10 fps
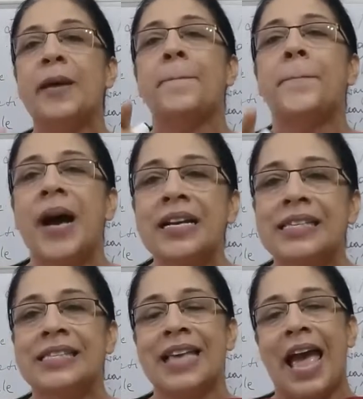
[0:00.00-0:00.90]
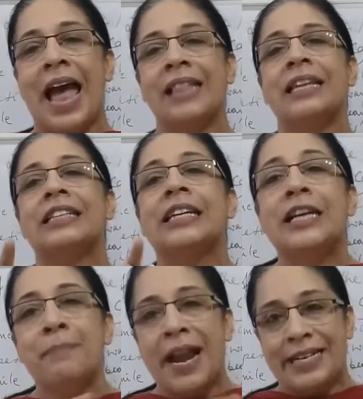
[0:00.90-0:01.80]
The bugs and the
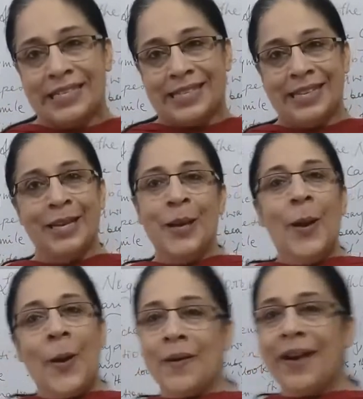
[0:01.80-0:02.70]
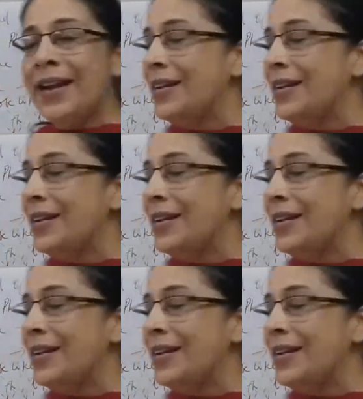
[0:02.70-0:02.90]
termites. Alright,